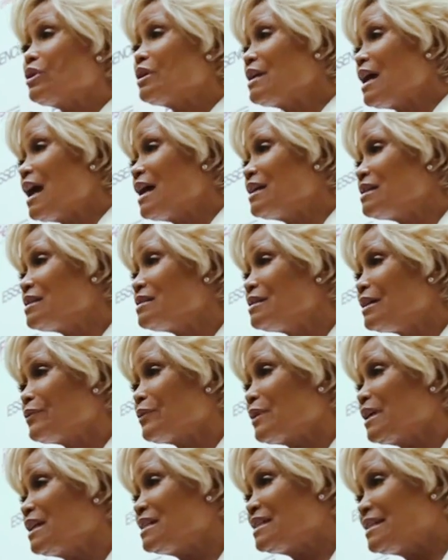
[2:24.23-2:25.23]
you're not
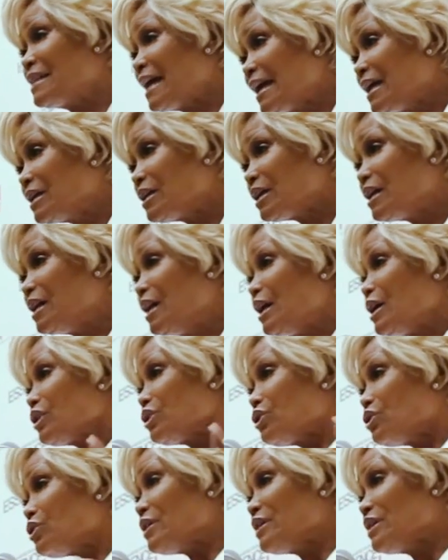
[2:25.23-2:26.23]
delivering data,
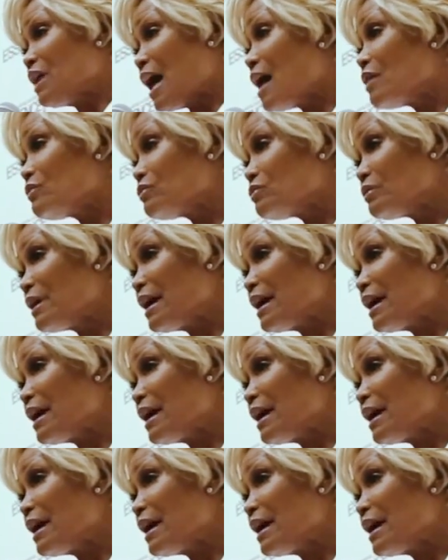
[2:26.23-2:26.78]
you're not